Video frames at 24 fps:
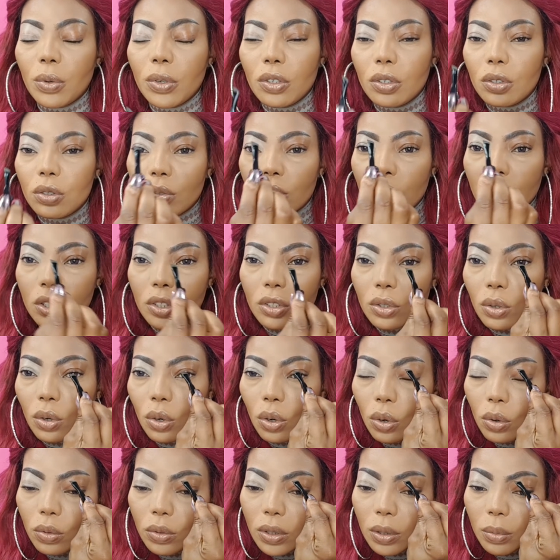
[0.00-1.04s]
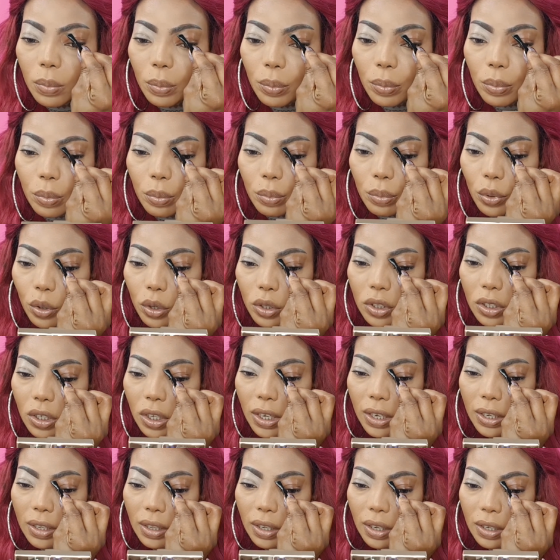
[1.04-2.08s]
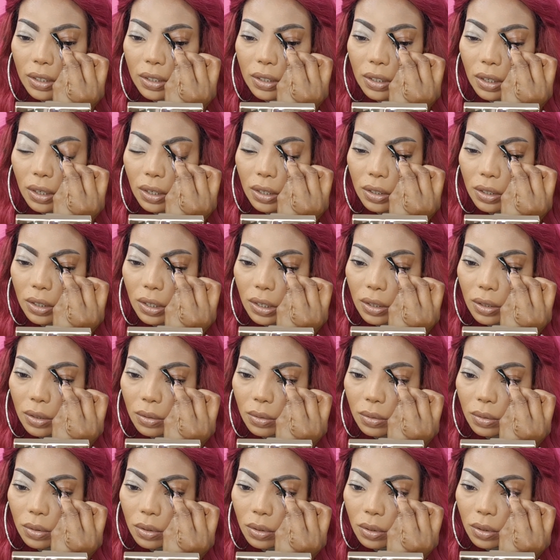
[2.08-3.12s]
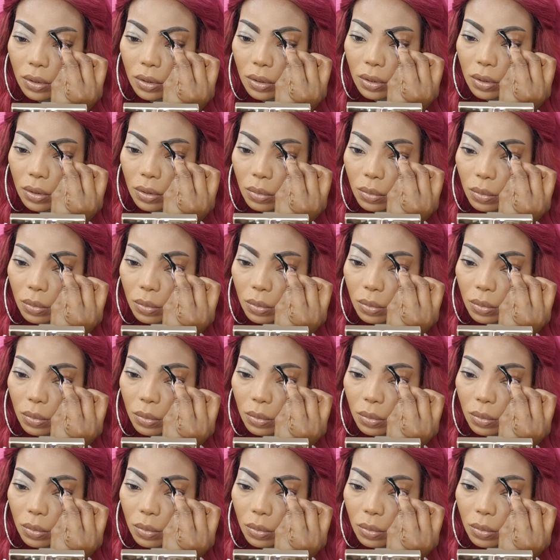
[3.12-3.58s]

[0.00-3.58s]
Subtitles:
Now all you want to do is to hold the brush like that and then